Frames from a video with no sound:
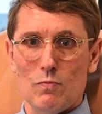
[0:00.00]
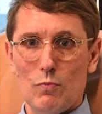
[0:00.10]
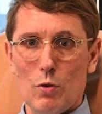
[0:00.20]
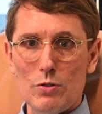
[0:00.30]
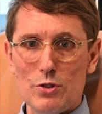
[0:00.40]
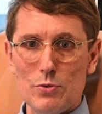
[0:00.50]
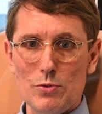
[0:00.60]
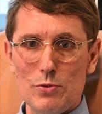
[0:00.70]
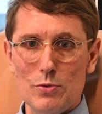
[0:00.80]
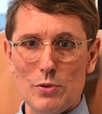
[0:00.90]
want to
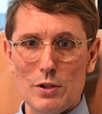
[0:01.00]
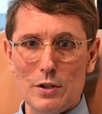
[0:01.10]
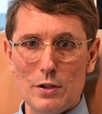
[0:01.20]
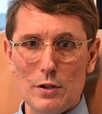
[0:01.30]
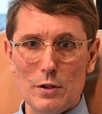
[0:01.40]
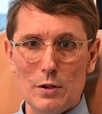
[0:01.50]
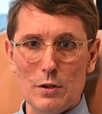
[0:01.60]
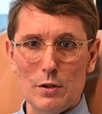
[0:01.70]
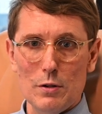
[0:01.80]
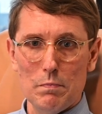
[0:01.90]

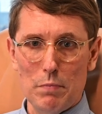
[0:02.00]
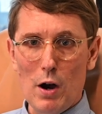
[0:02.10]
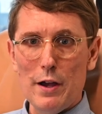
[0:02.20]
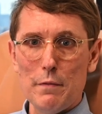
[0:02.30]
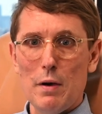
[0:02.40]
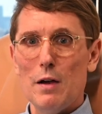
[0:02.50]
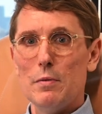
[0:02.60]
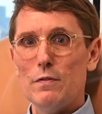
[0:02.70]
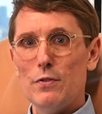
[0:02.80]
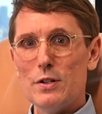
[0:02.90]
uh, buy an
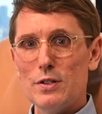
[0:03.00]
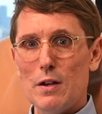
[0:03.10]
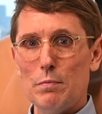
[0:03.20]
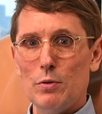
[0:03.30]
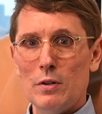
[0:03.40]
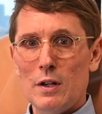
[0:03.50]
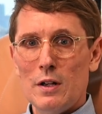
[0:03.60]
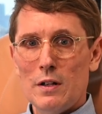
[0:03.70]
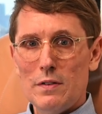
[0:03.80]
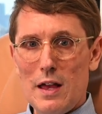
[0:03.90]
apartment, for example,
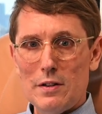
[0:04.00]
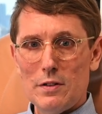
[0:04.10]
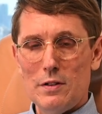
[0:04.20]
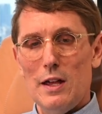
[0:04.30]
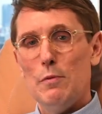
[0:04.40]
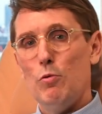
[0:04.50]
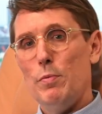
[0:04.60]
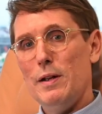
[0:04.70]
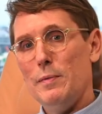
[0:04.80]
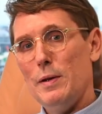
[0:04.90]
that they will
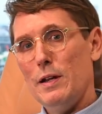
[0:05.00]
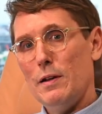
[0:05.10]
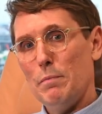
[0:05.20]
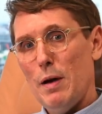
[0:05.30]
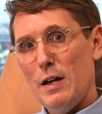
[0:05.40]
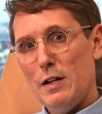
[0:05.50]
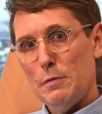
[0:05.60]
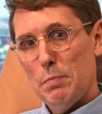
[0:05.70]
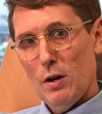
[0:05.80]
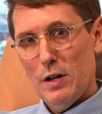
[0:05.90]
be being paid
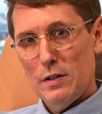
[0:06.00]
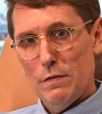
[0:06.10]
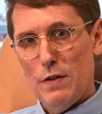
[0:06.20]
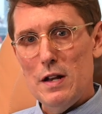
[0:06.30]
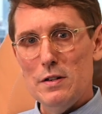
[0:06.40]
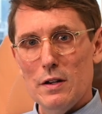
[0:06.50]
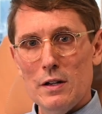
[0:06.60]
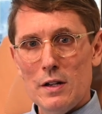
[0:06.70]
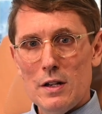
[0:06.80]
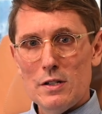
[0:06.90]
by the vendor.
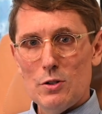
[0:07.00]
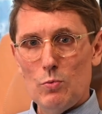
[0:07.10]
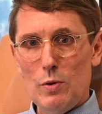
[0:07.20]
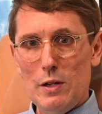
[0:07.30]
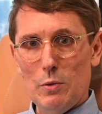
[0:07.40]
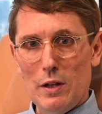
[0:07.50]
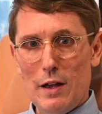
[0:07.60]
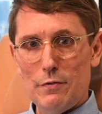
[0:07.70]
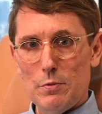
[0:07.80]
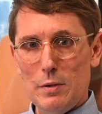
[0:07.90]
So we will
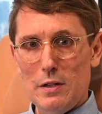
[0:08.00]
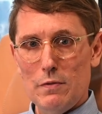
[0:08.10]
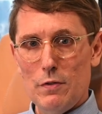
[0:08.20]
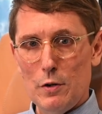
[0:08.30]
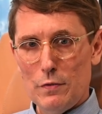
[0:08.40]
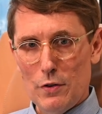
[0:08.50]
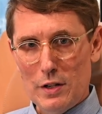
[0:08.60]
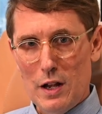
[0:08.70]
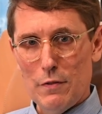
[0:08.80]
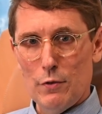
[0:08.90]
have to be very, very
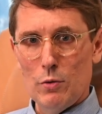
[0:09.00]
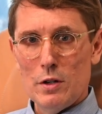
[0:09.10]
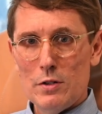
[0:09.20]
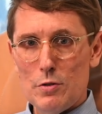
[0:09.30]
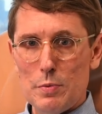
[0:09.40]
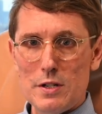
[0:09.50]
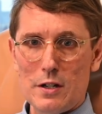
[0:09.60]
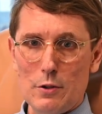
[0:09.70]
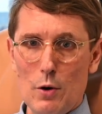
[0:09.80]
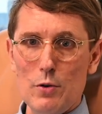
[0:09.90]
careful to
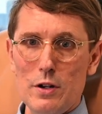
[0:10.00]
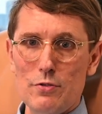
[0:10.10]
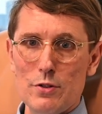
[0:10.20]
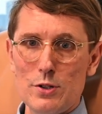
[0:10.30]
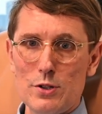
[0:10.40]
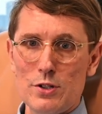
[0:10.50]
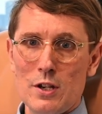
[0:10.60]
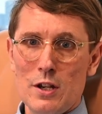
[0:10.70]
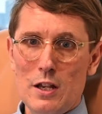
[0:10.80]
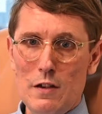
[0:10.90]
protect our own interests,
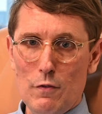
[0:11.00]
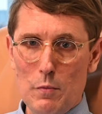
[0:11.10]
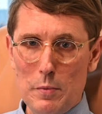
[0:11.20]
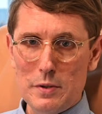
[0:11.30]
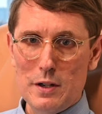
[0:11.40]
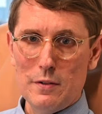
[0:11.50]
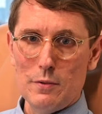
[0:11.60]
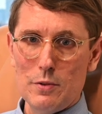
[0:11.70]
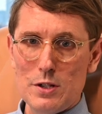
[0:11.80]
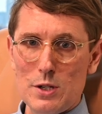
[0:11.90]
even when we're dealing
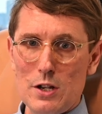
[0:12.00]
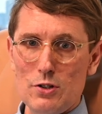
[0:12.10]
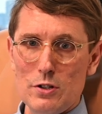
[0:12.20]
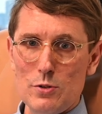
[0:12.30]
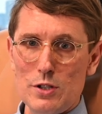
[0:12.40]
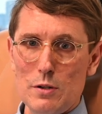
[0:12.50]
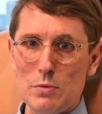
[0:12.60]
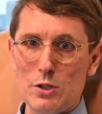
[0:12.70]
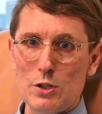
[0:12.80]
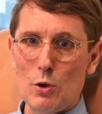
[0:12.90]
with this agent who seems
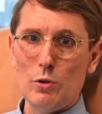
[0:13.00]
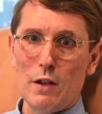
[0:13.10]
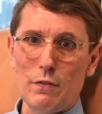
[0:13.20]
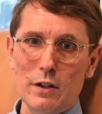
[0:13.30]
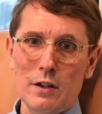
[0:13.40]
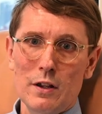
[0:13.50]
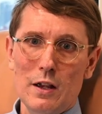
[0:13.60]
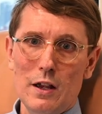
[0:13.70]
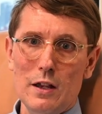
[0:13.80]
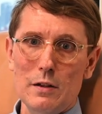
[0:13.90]
so lovely
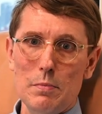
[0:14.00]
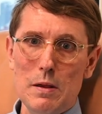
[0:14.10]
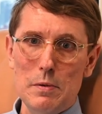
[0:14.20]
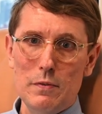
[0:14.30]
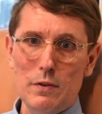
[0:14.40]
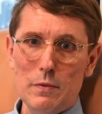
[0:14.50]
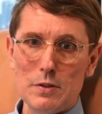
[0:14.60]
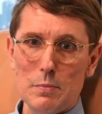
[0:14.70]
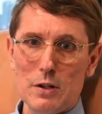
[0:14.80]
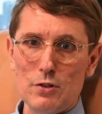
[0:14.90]
and maybe even give us
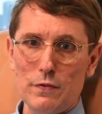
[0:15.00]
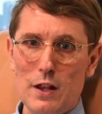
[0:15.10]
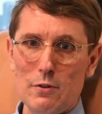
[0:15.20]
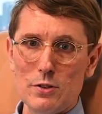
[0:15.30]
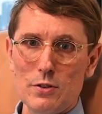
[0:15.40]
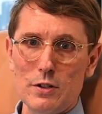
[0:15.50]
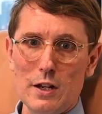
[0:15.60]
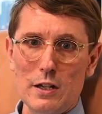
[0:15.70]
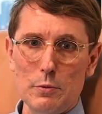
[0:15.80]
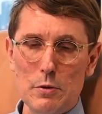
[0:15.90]
a bunch of flowers on the
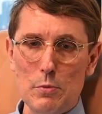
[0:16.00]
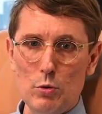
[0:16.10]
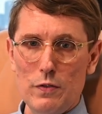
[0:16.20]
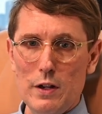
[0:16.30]
day that we move